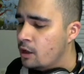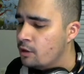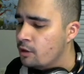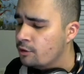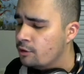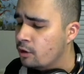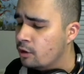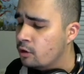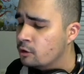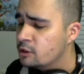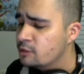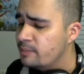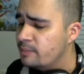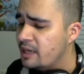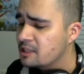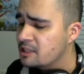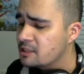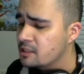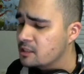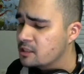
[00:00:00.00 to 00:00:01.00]
The horse
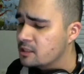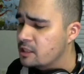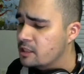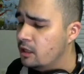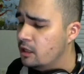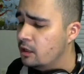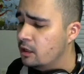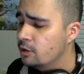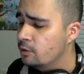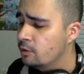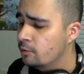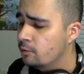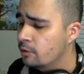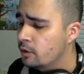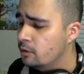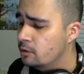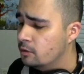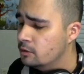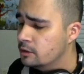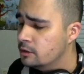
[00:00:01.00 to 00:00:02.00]
passed the snail on the
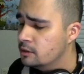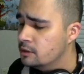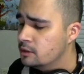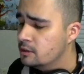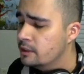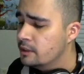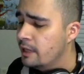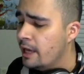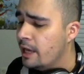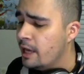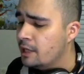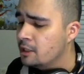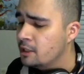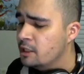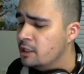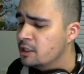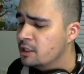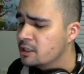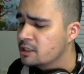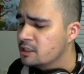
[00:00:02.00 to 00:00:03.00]
road, and
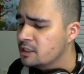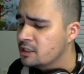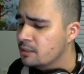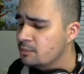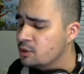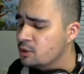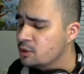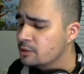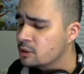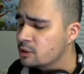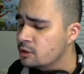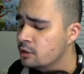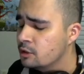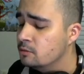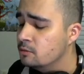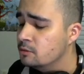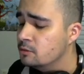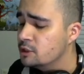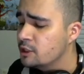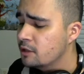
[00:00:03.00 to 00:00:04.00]
in a contemptuous
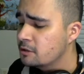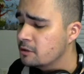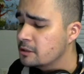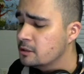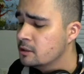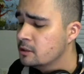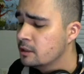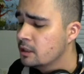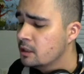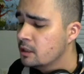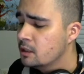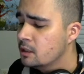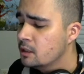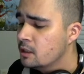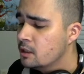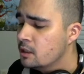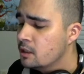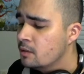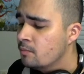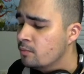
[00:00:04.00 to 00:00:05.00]
tone shouted,
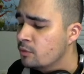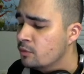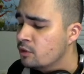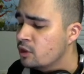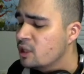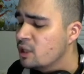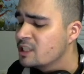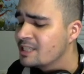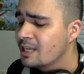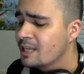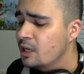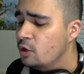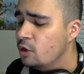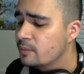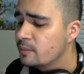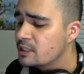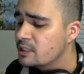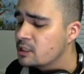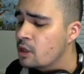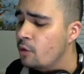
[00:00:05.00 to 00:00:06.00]
"The slow
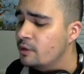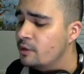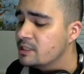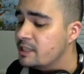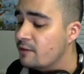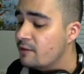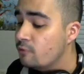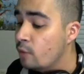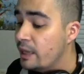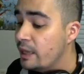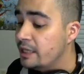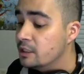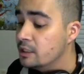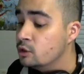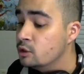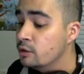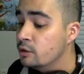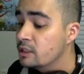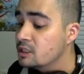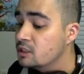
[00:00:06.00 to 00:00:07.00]
must always give way
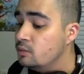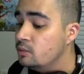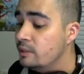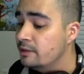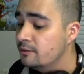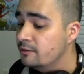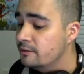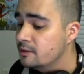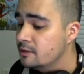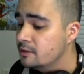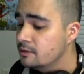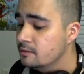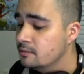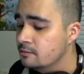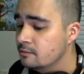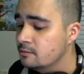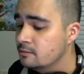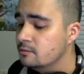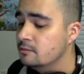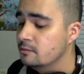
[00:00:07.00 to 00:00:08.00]
to the swift."
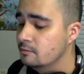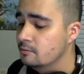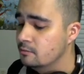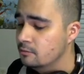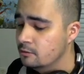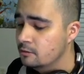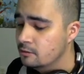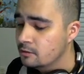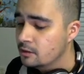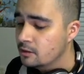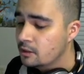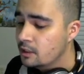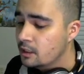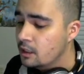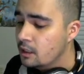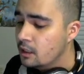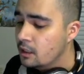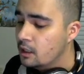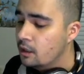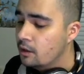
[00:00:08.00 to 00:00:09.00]

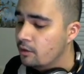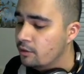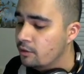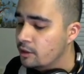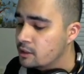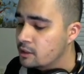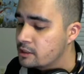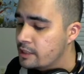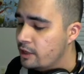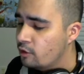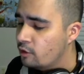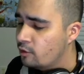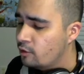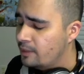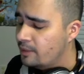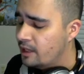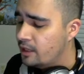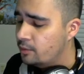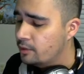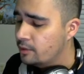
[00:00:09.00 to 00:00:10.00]
The snail
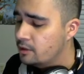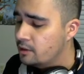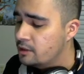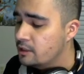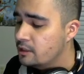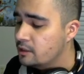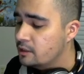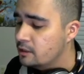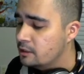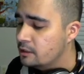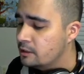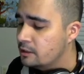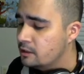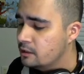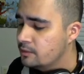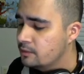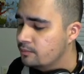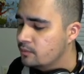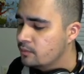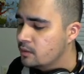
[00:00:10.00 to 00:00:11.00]
replied with
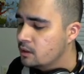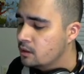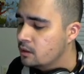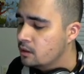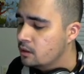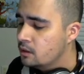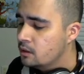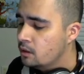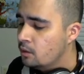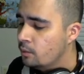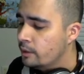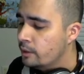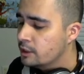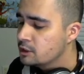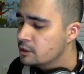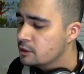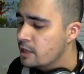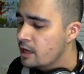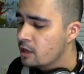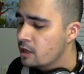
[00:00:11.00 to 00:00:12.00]
dignity, "We
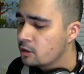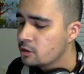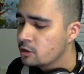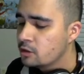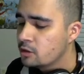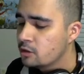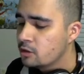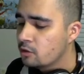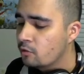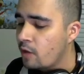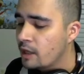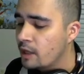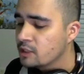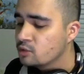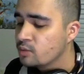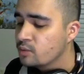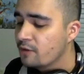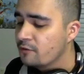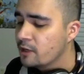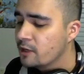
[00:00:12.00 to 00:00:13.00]
snails run
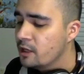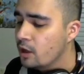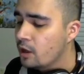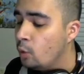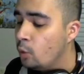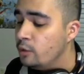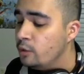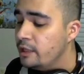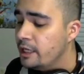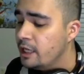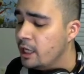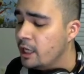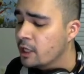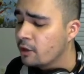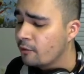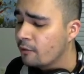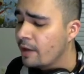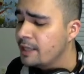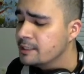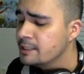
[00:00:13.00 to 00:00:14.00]
swiftly only in
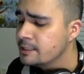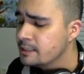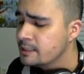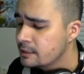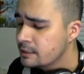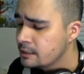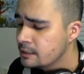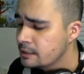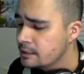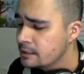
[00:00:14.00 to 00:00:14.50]
a race."